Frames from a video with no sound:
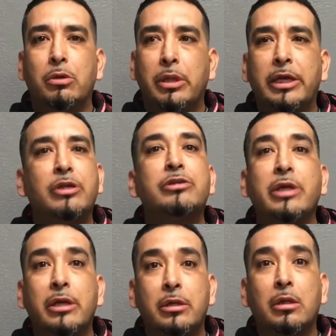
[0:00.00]
Like you
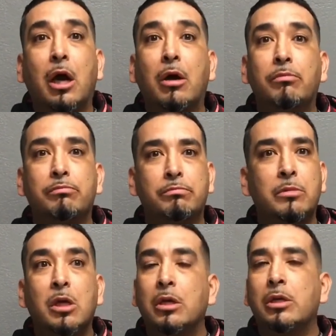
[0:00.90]
said, I'm
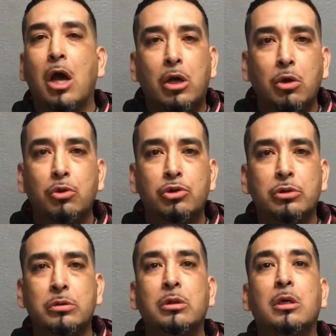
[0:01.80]
not coach.
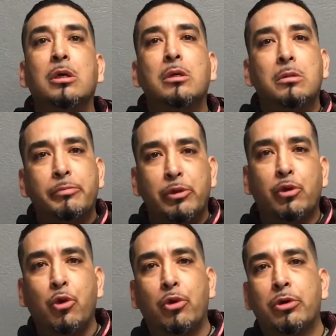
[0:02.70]
I'm in the
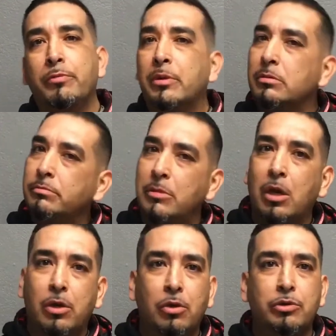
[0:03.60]
corner, but
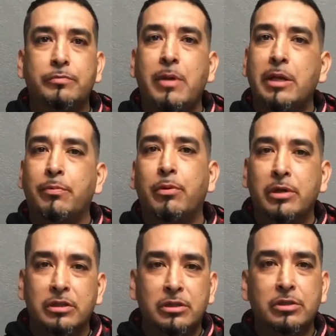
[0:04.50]
not coach. Manny
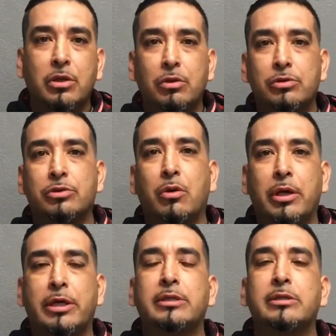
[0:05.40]
Perez is his coach, so I
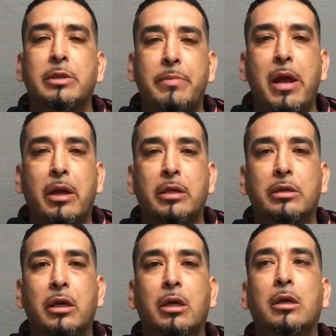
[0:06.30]
get to sit back
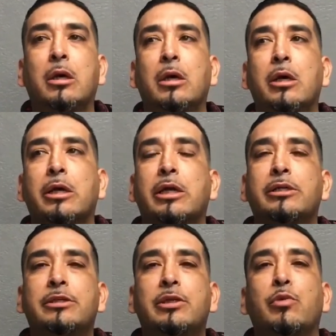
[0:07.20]
and get
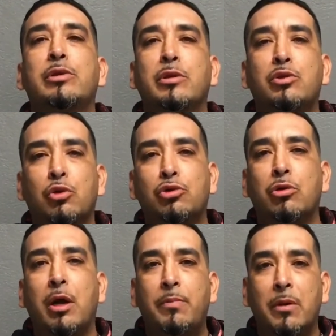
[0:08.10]
to see what the
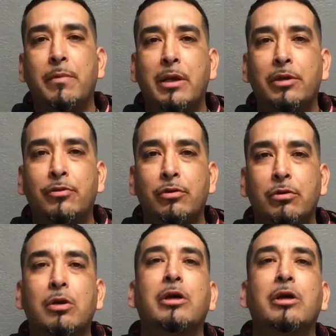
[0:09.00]
torture I put Manny through.